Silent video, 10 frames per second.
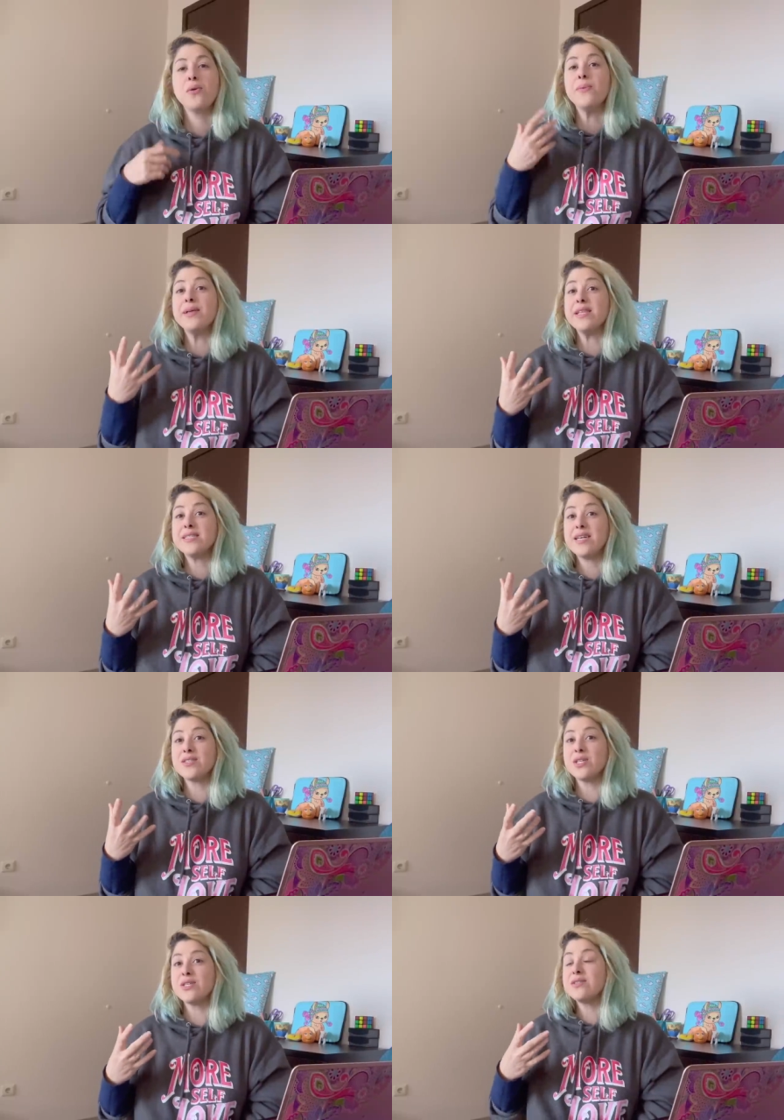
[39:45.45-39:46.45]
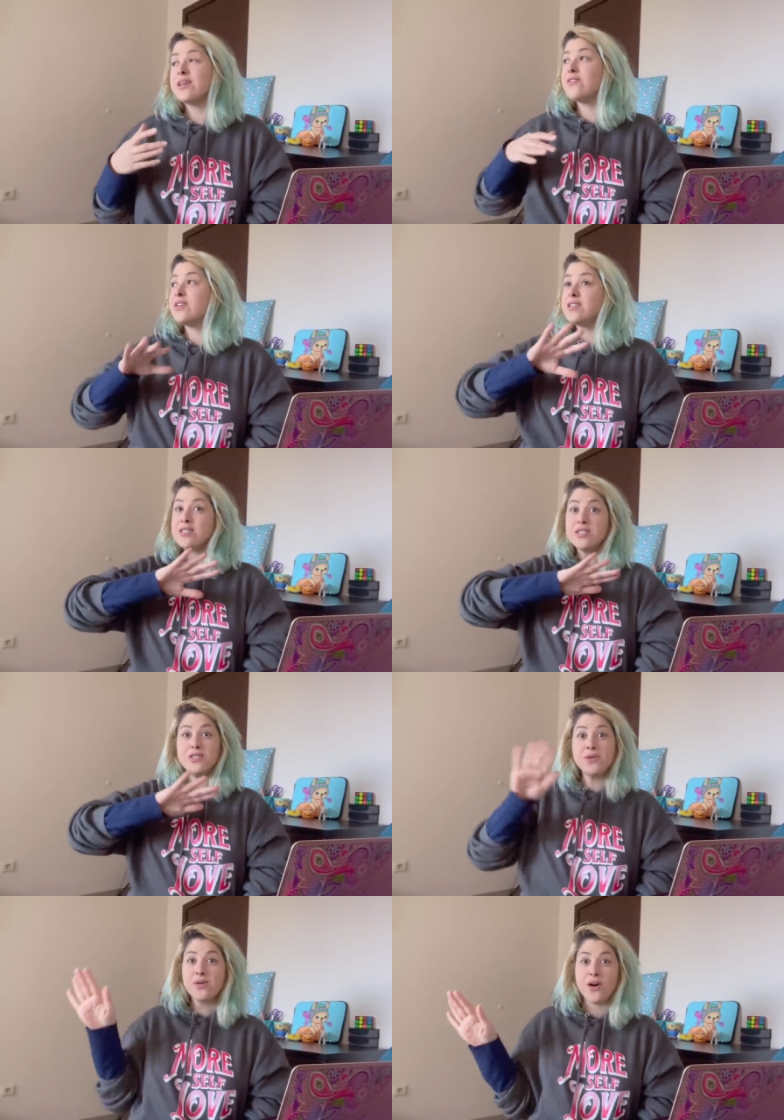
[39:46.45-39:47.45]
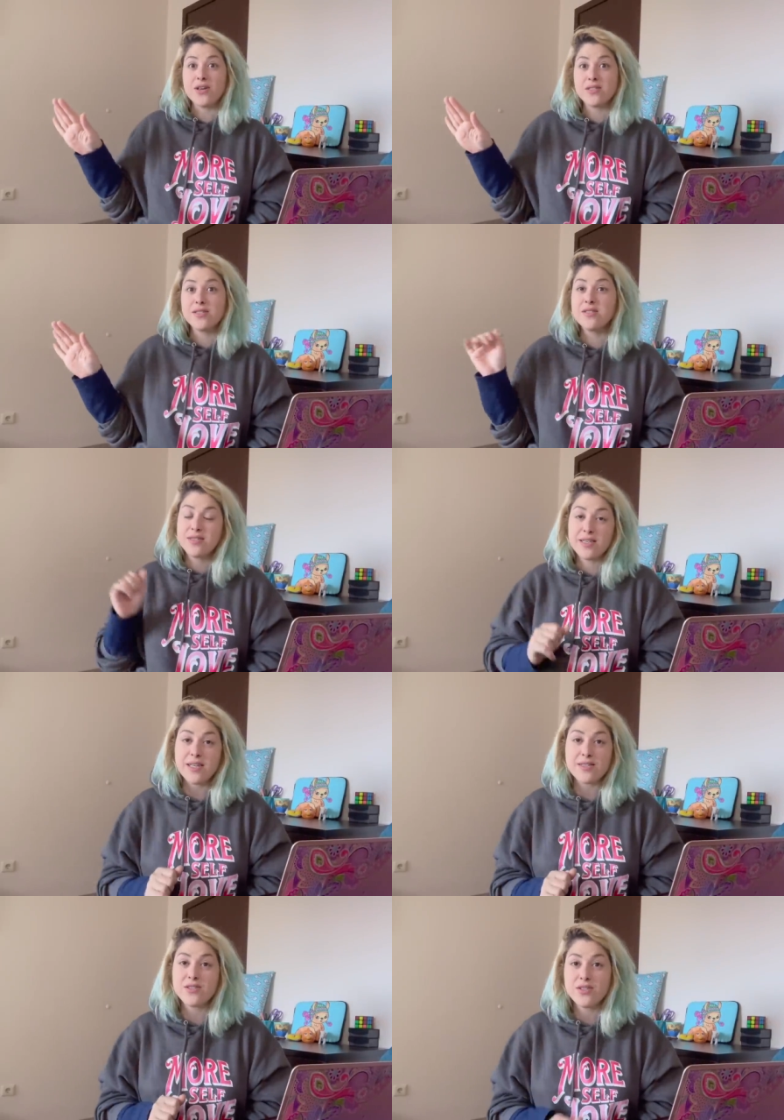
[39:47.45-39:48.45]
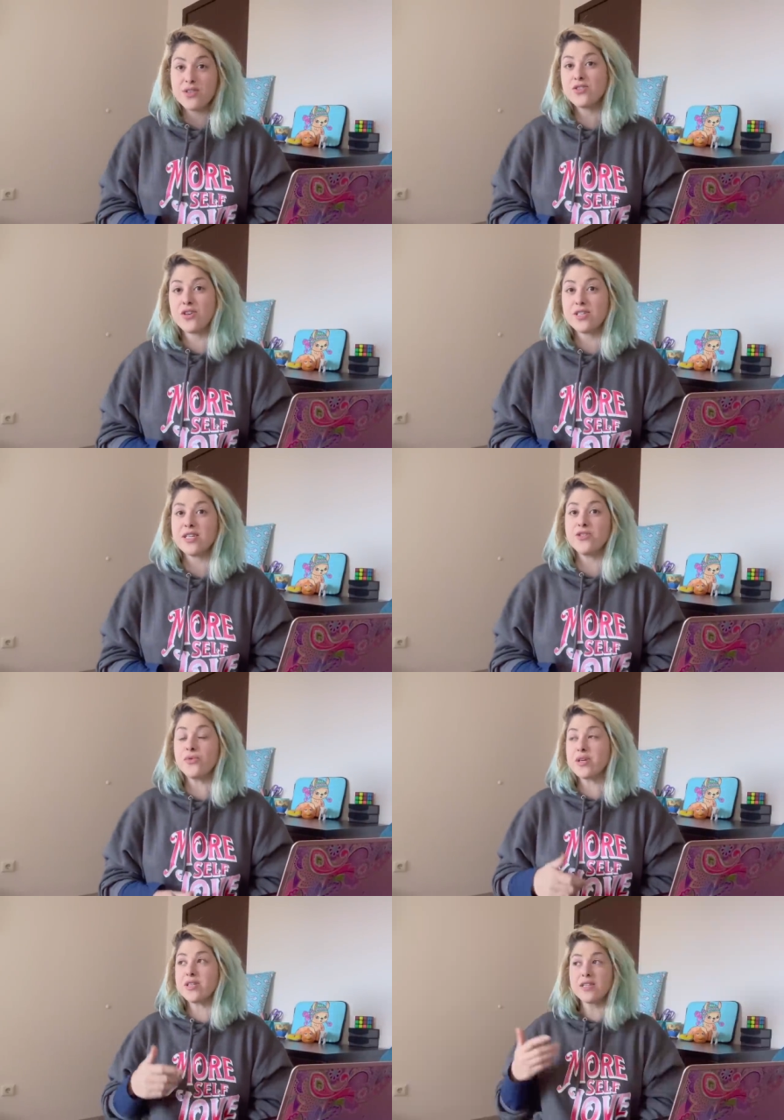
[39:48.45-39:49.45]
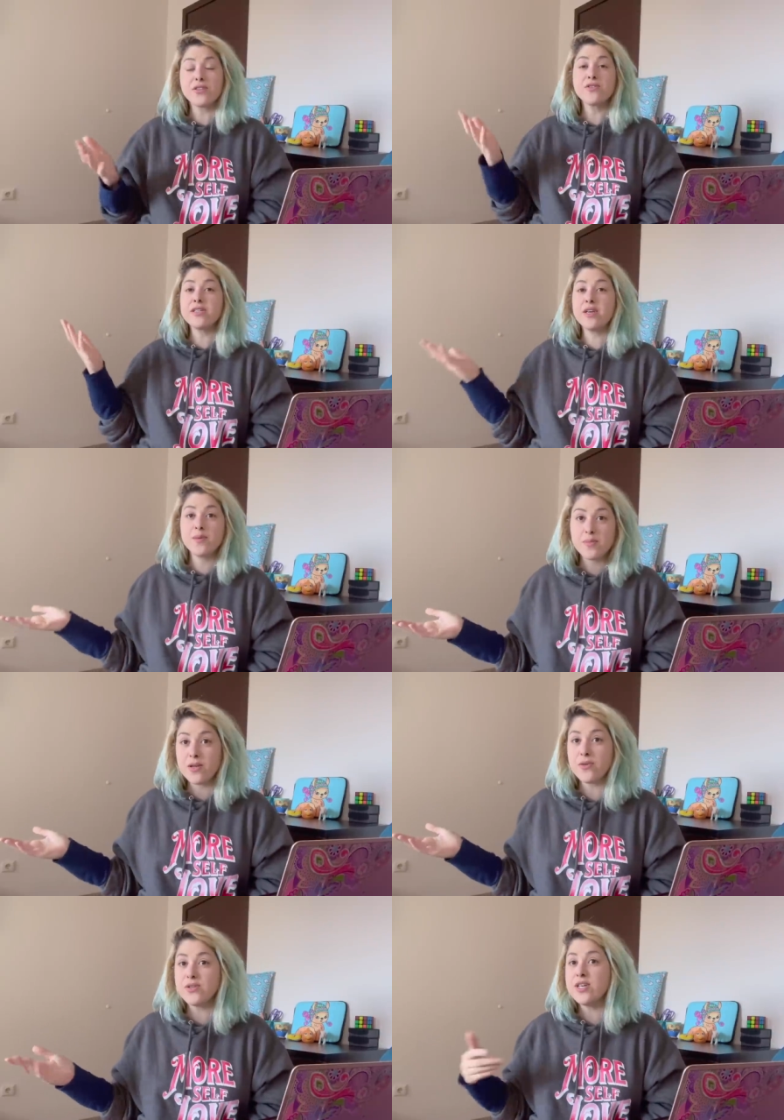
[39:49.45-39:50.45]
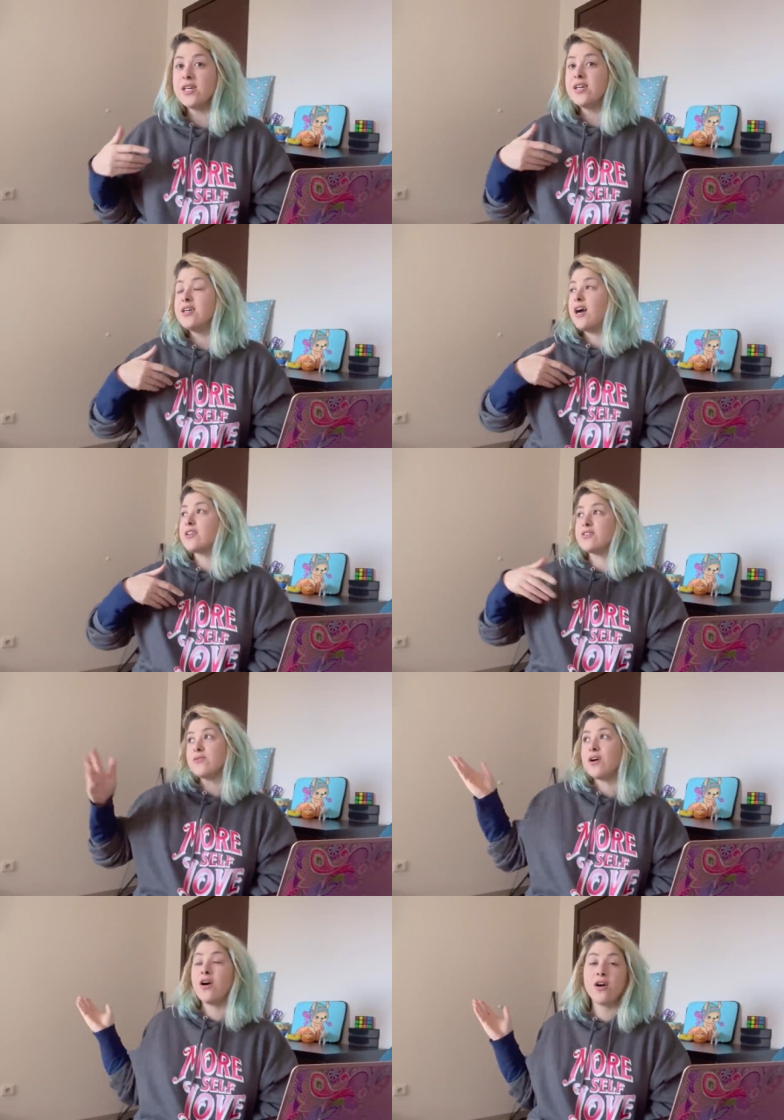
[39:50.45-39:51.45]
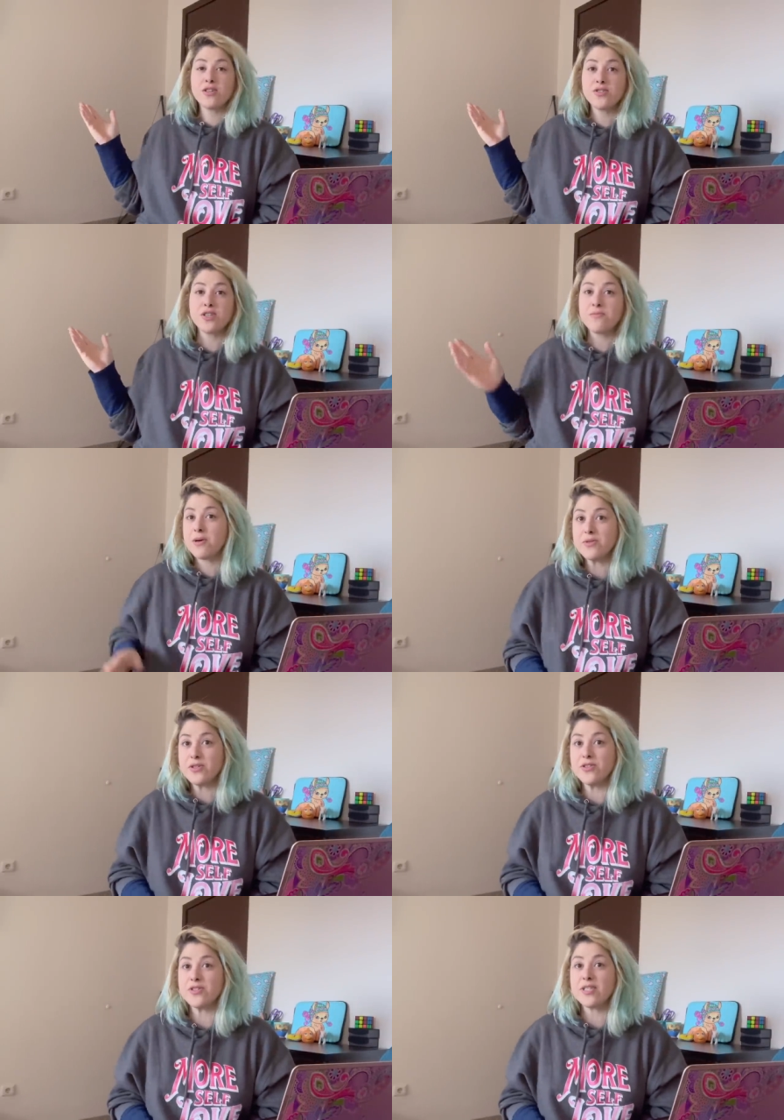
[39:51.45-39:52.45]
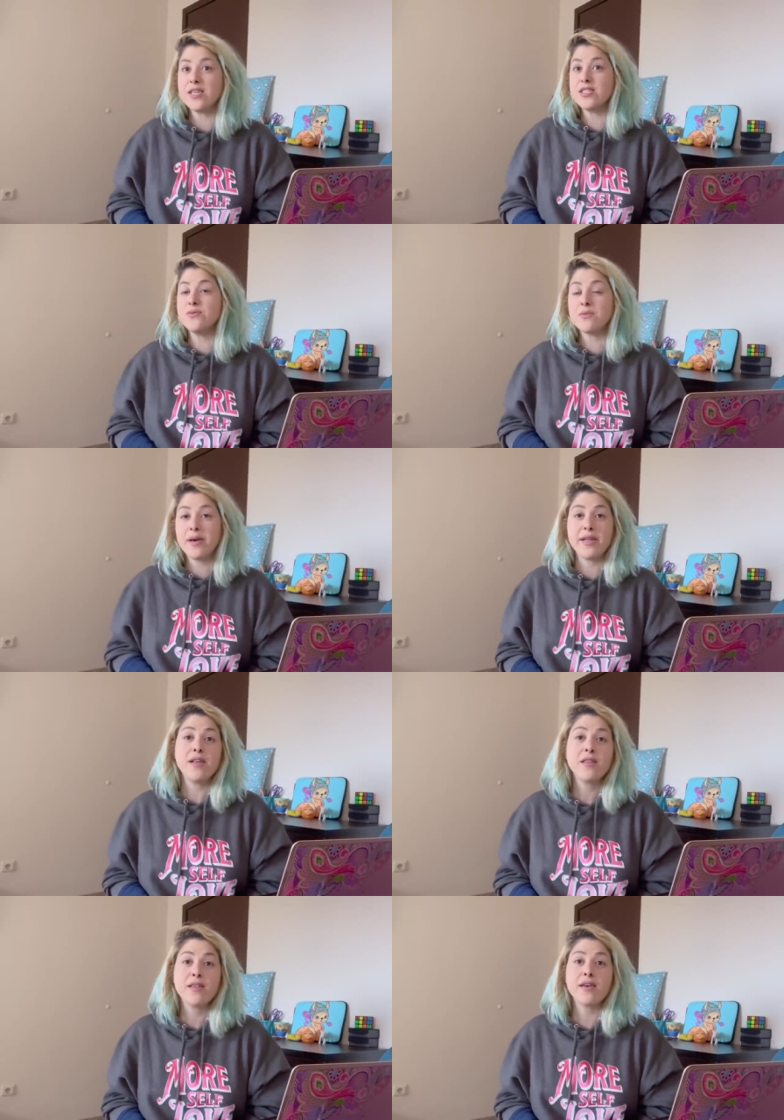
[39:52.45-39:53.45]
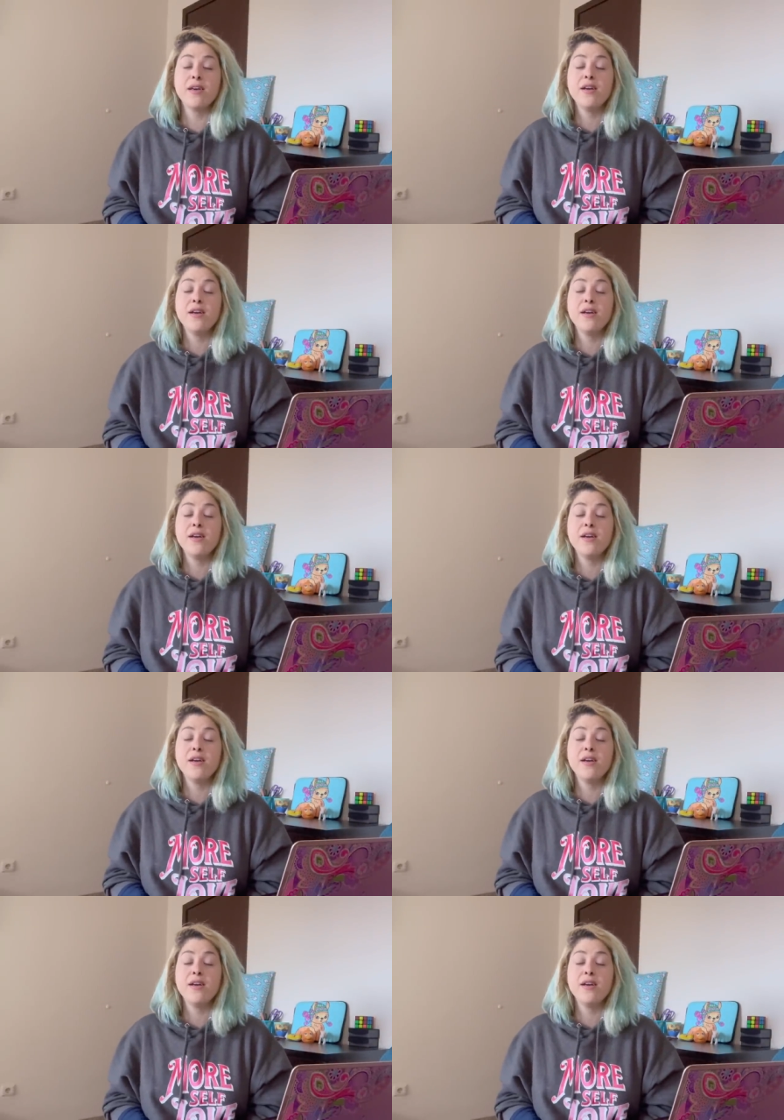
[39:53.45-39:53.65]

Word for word: with Zazzle, there is no cost to get started. You can literally upload, I don't know, one hundred posters and you will pay nothing